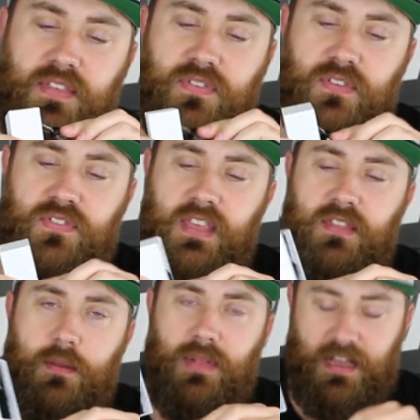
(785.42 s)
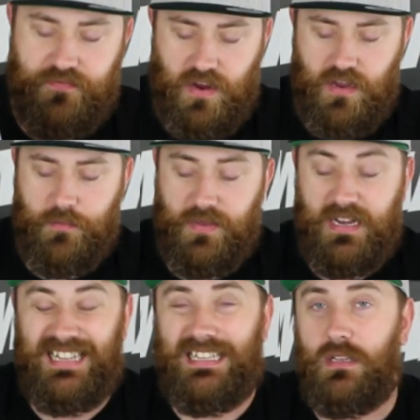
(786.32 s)
this is the, the black variant,
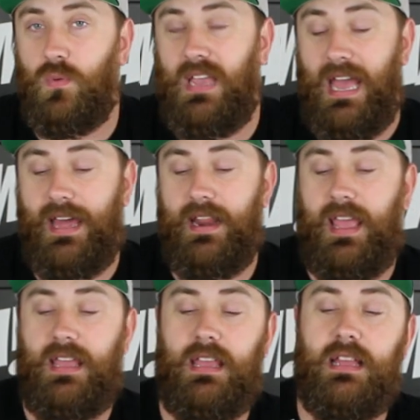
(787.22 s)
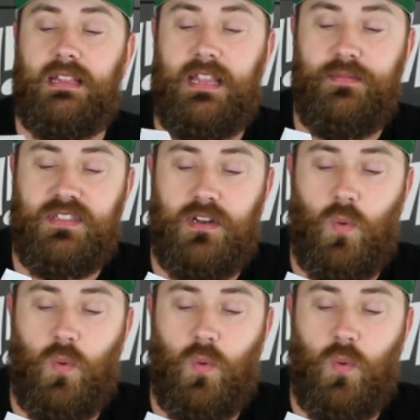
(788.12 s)
but we had a limited,